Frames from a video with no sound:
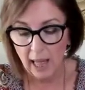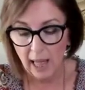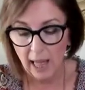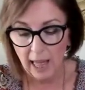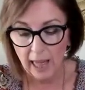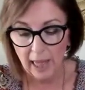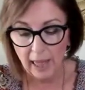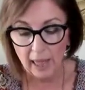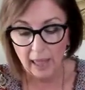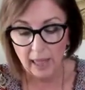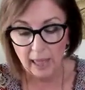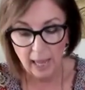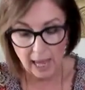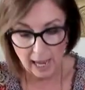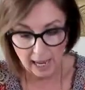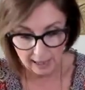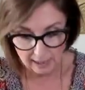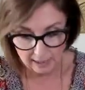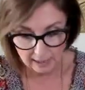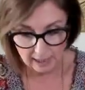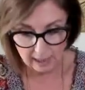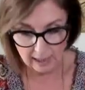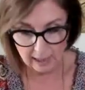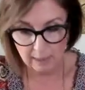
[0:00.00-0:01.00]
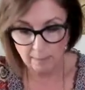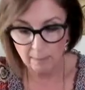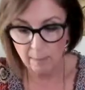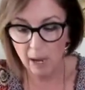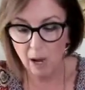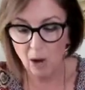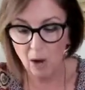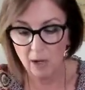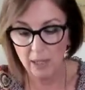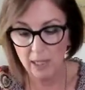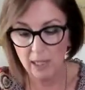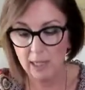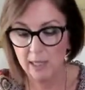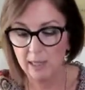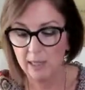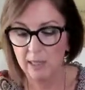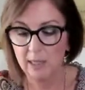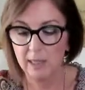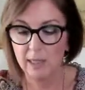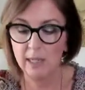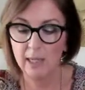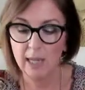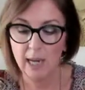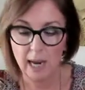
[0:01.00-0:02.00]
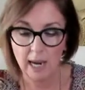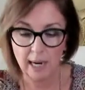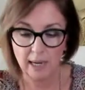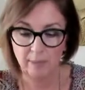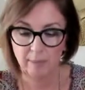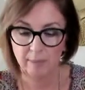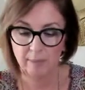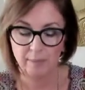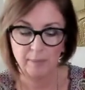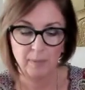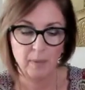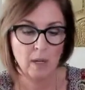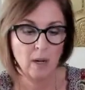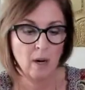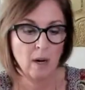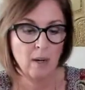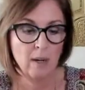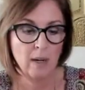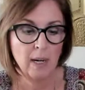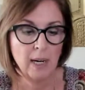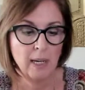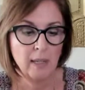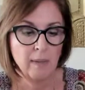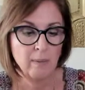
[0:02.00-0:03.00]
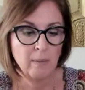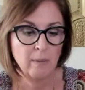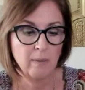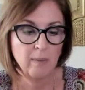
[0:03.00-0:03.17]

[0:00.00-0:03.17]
That's my audience today. All right.